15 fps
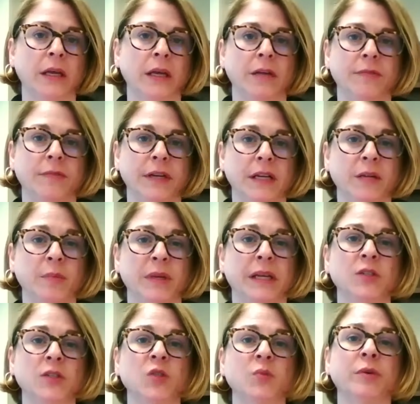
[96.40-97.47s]
If it had been
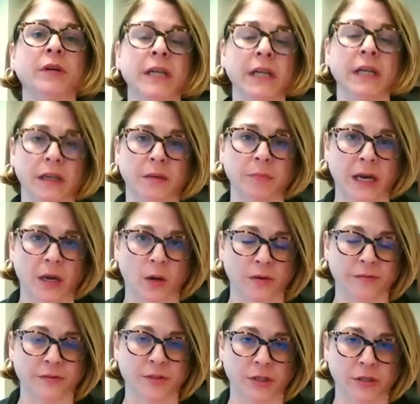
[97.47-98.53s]
a springing
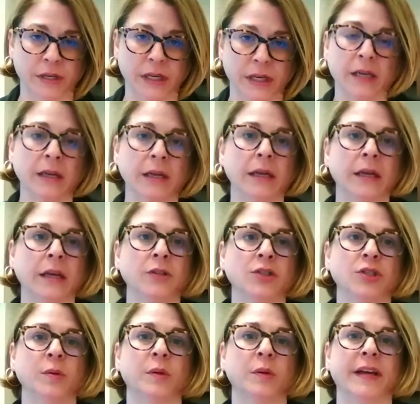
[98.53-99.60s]
power of attorney,
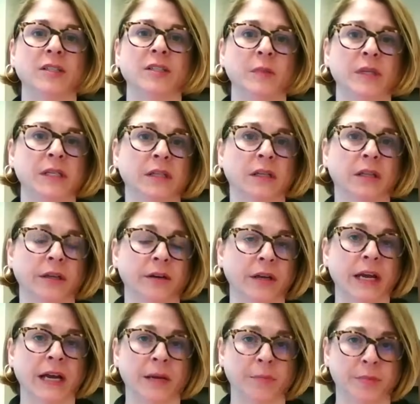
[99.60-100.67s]
she would have had to be declared
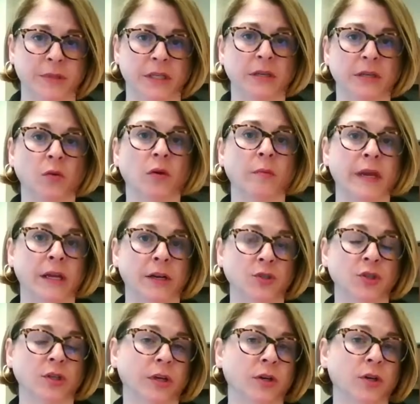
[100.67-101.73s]
incompetent or
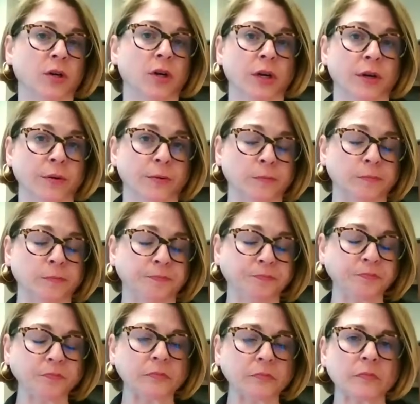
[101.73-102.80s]
manage it on her own.
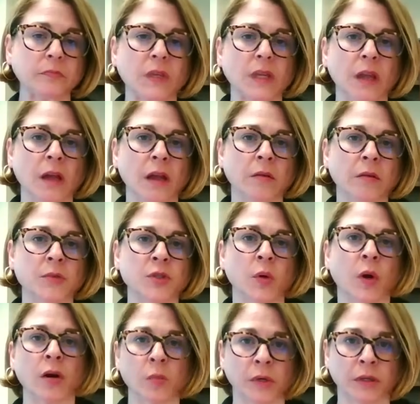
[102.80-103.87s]
Um, so
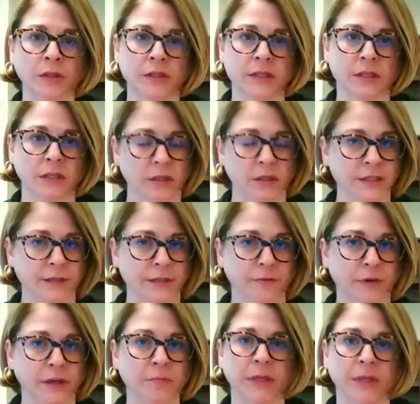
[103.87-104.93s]
our world is a little
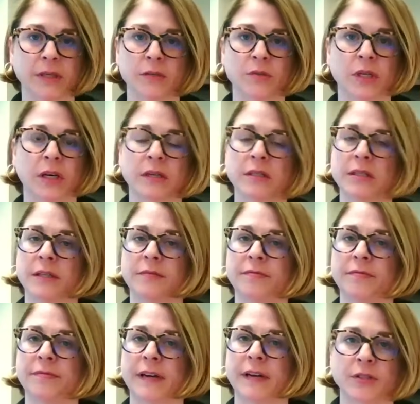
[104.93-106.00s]
different, but you talk to
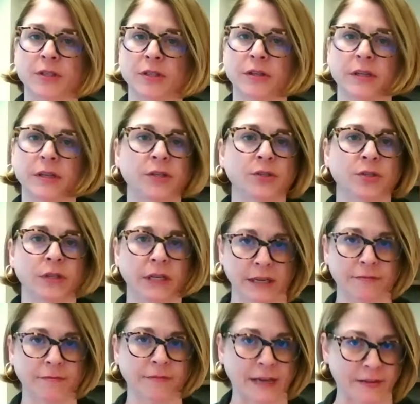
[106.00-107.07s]
five attorneys, you're going to
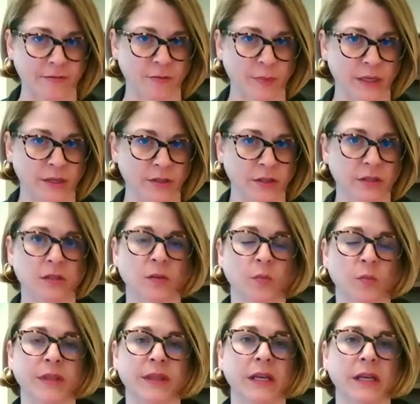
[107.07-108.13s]
get five opinions
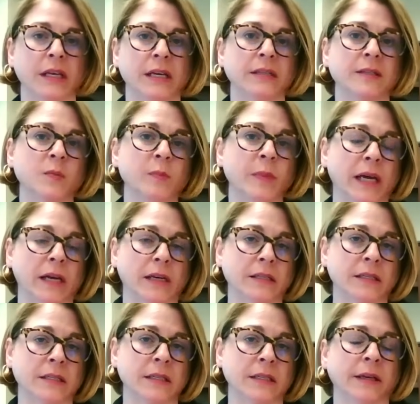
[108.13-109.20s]
on what they think is
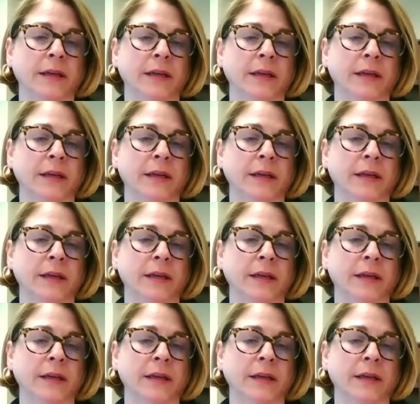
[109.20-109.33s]
best.